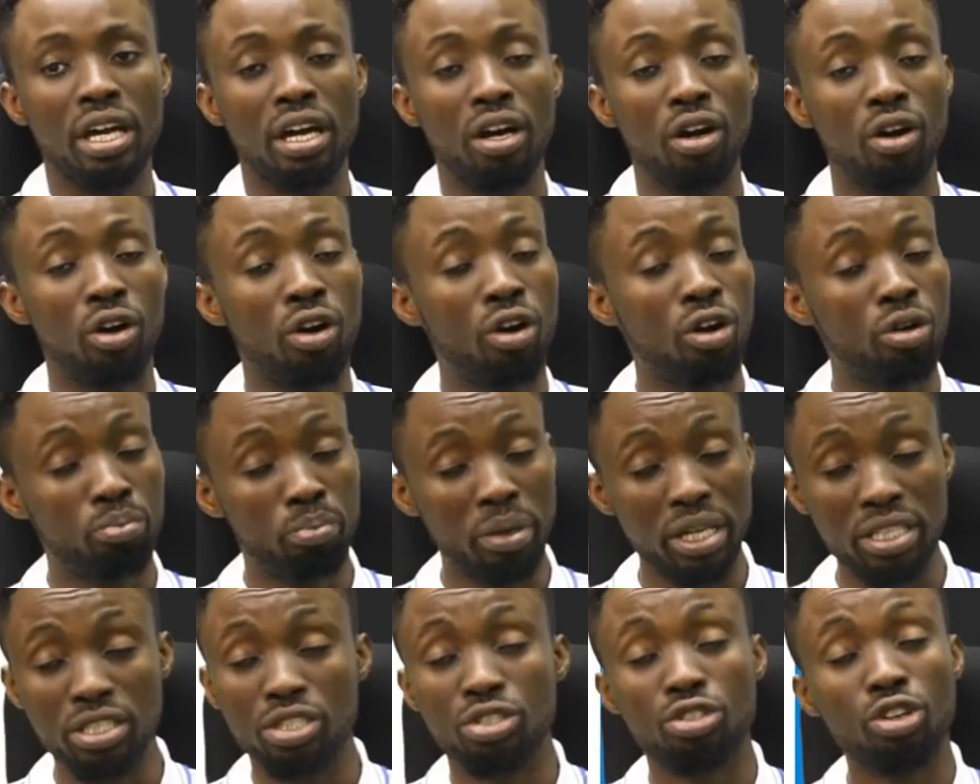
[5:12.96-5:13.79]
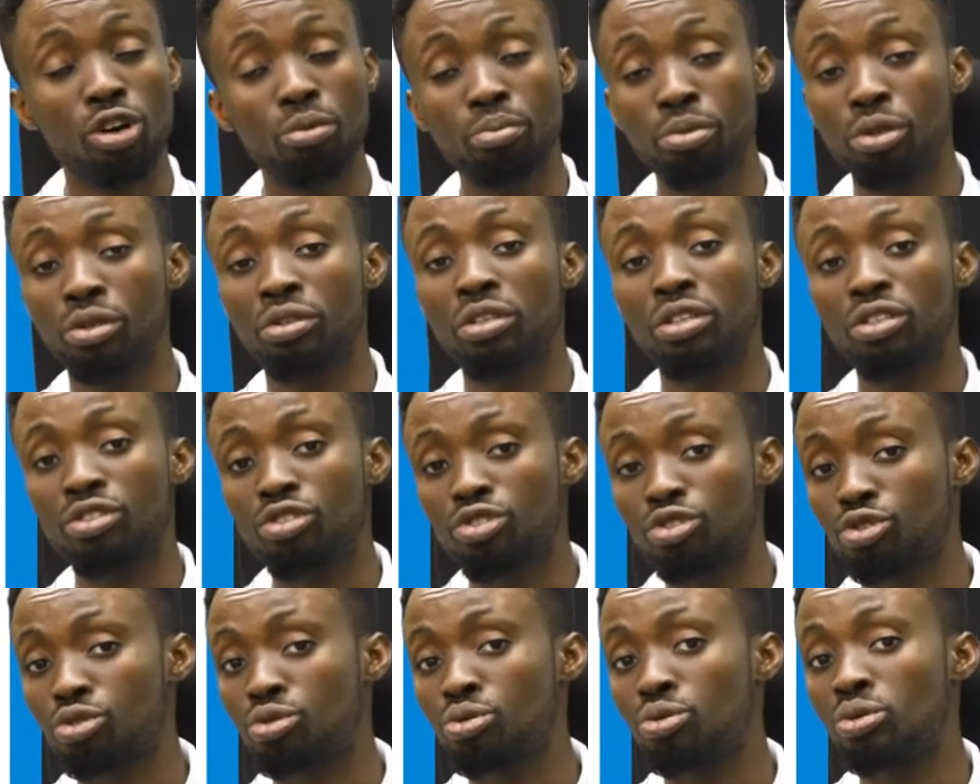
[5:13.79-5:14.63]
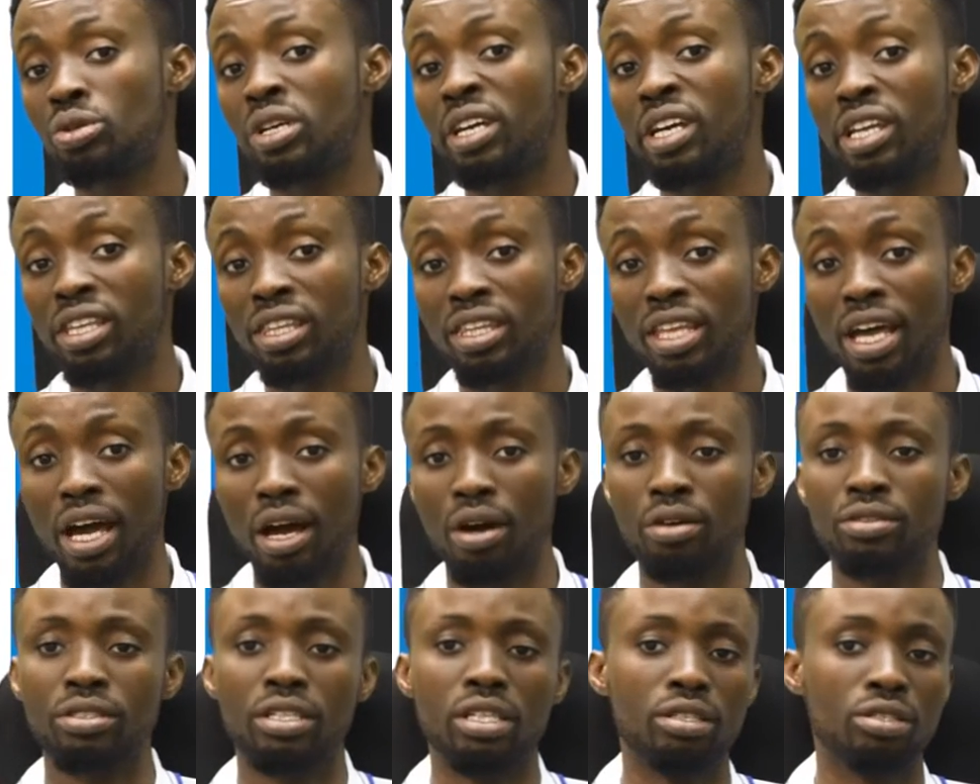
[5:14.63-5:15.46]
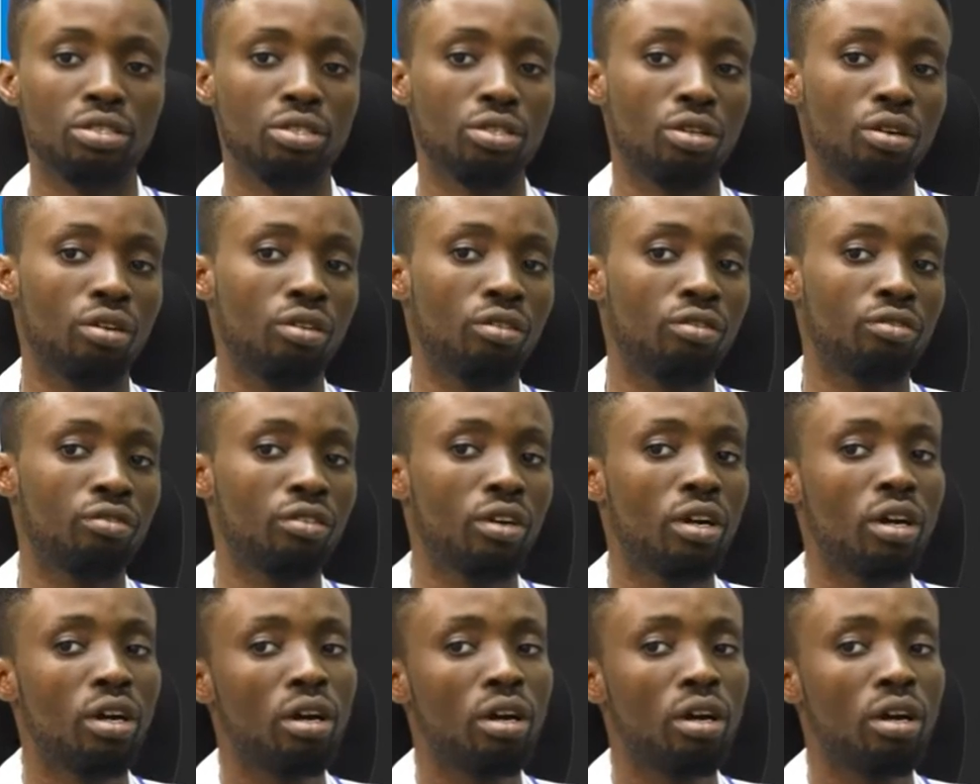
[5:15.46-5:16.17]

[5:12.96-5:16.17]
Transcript: or persons or buildings to a thousands of